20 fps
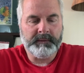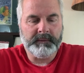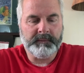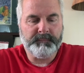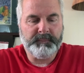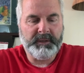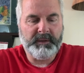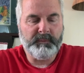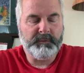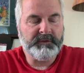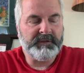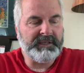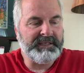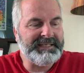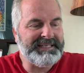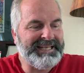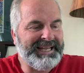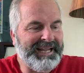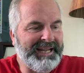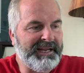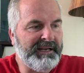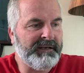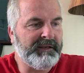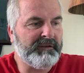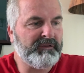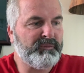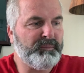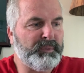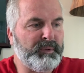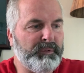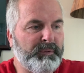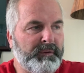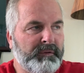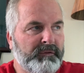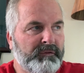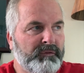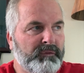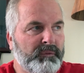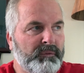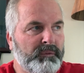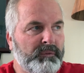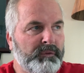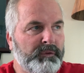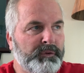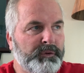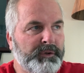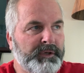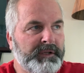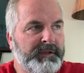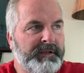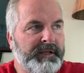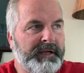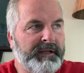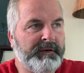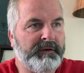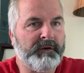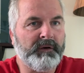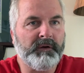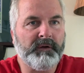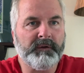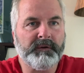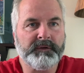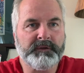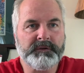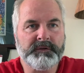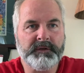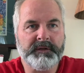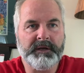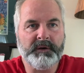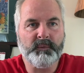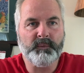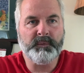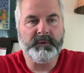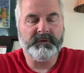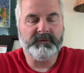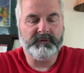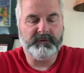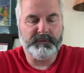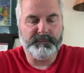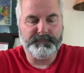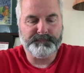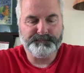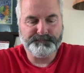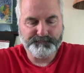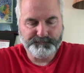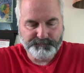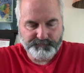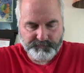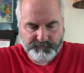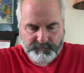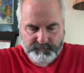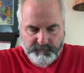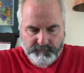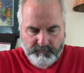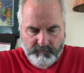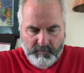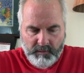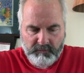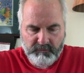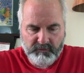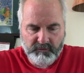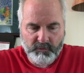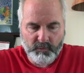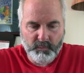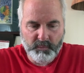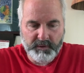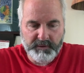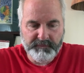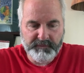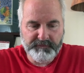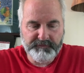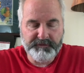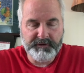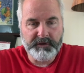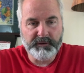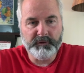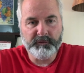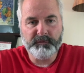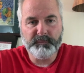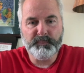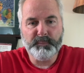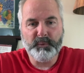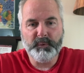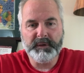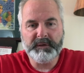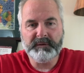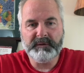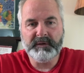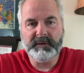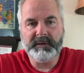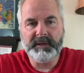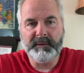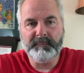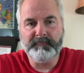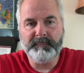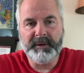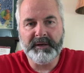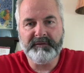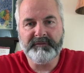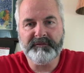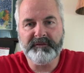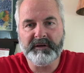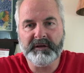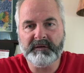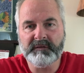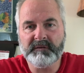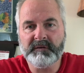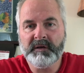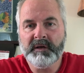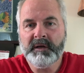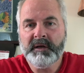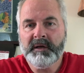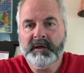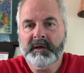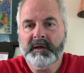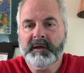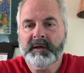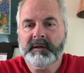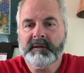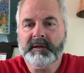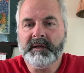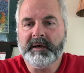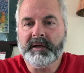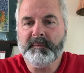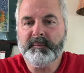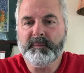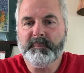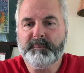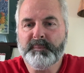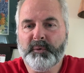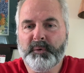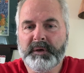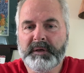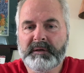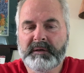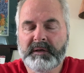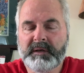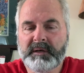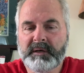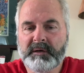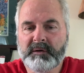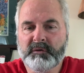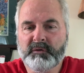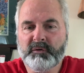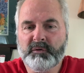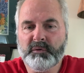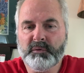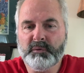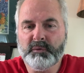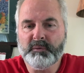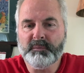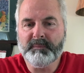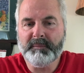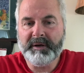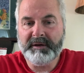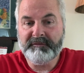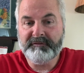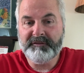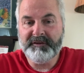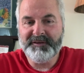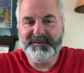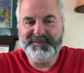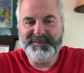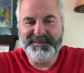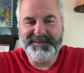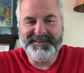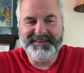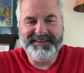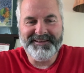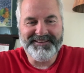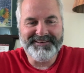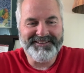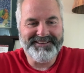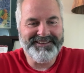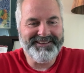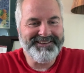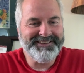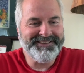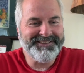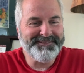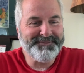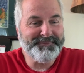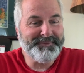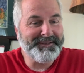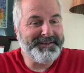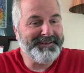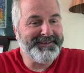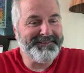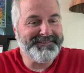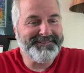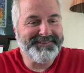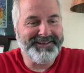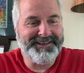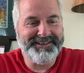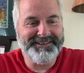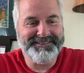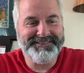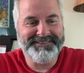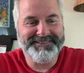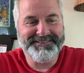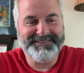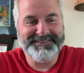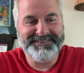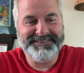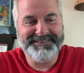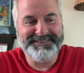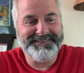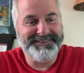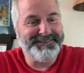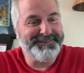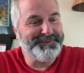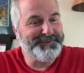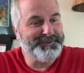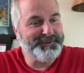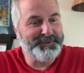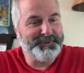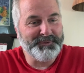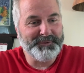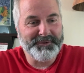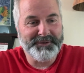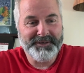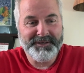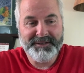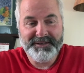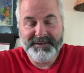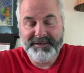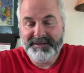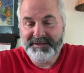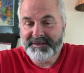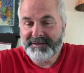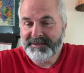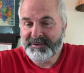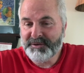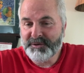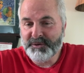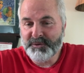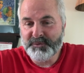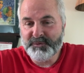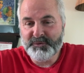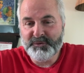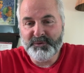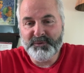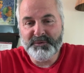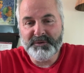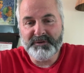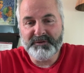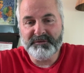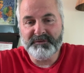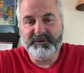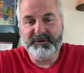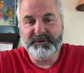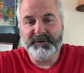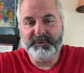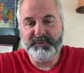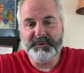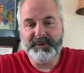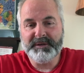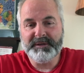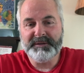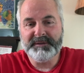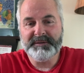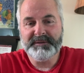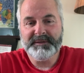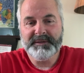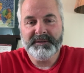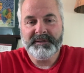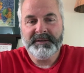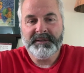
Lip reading: be able to gain experience through learning that knowledge and that wisdom. So one of the fingers pointing at my face, that I'm pointing into my face again because I still don't, do this very well,